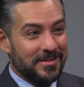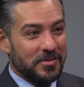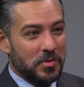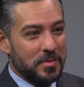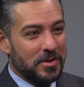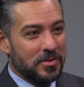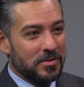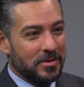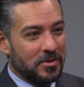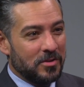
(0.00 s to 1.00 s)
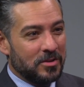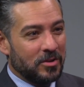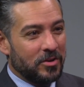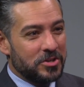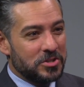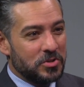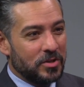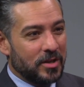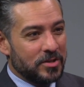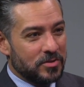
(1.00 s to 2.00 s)
Women are the, the largest
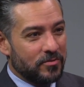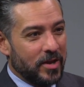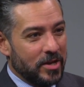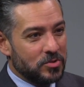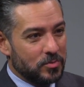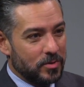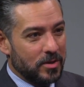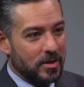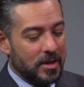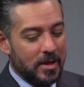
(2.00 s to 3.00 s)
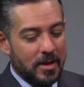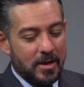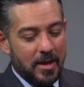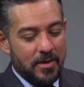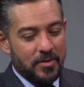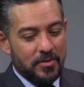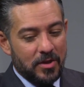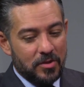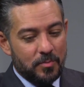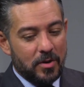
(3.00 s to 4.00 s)
utilizer of Hazelwood. And then
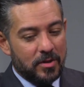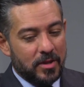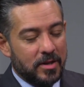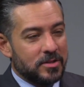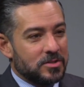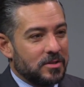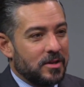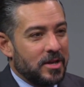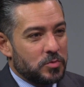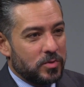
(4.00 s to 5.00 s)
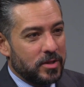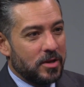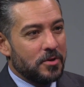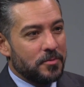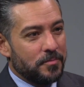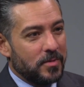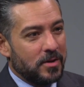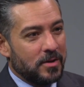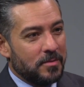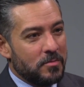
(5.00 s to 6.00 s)
the other part of that is guess where they go?
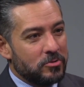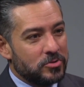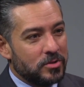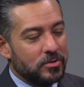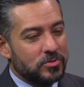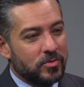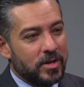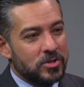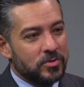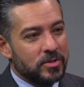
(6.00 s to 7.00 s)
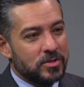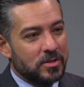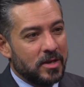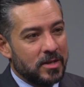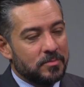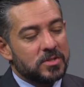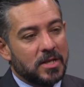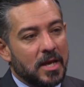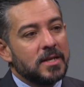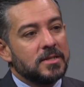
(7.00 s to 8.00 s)
Uh, most of those graduates end up
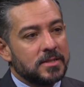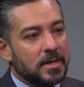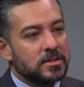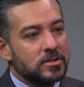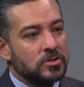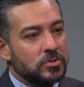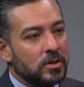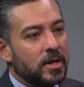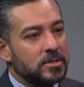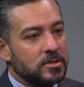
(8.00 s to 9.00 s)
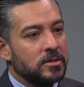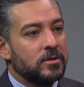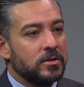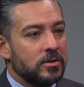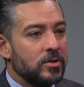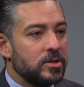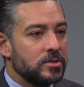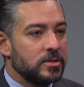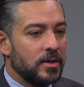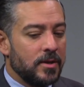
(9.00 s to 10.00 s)
staying in Texas, utilizing their degrees.